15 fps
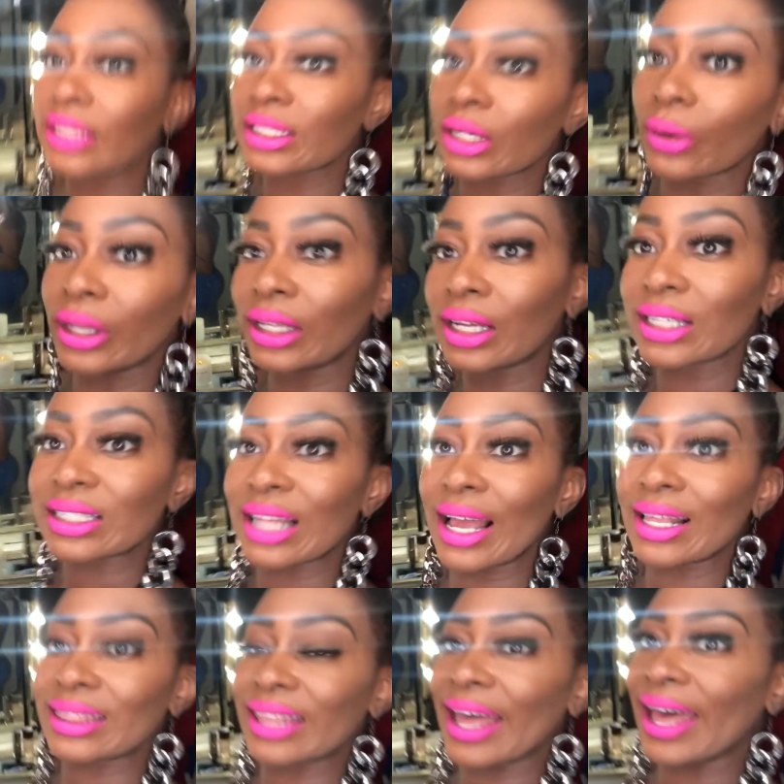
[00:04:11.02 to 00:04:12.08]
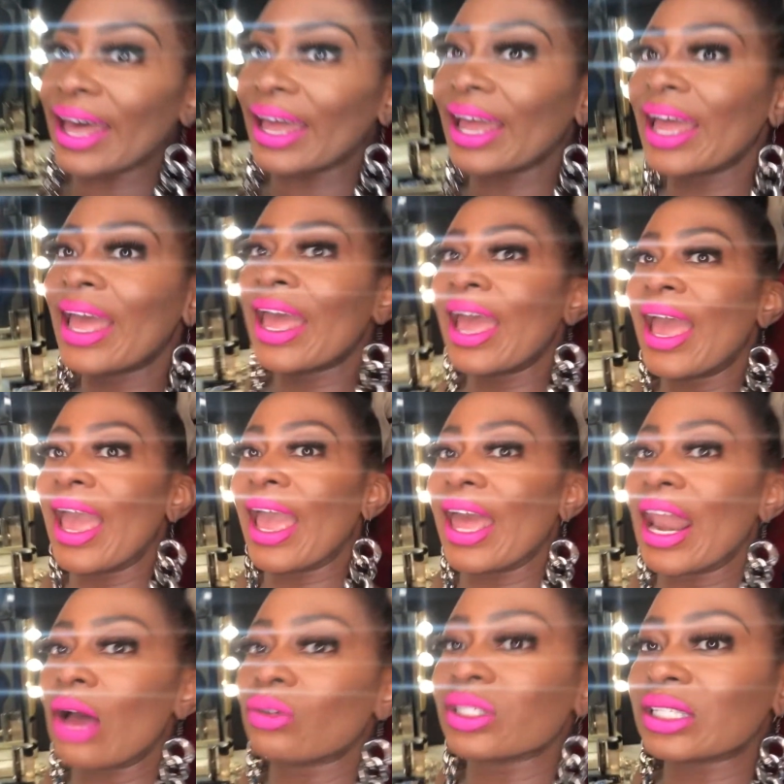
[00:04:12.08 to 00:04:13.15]
So it looks like that, and
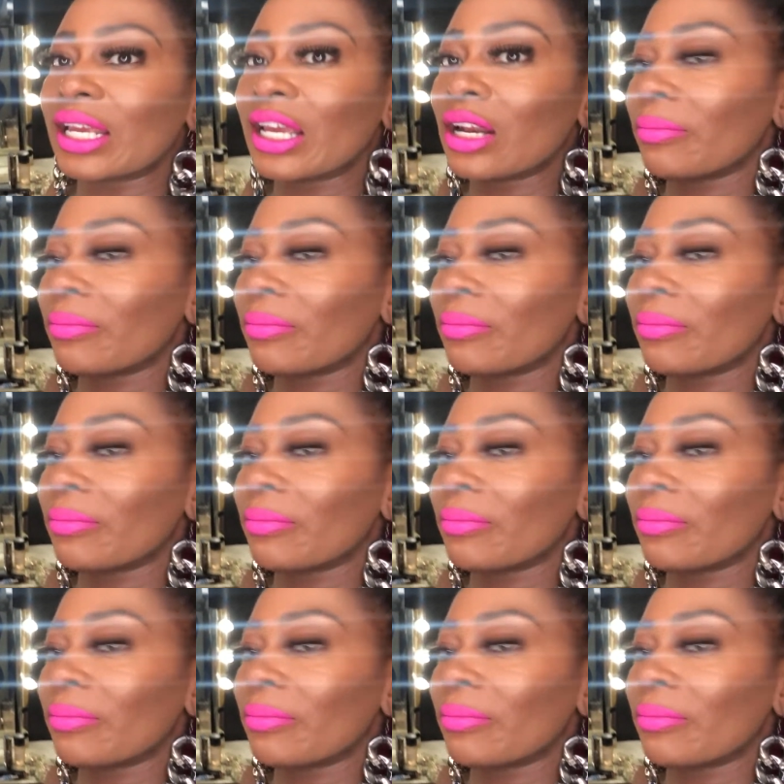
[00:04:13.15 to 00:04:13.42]
I was thinking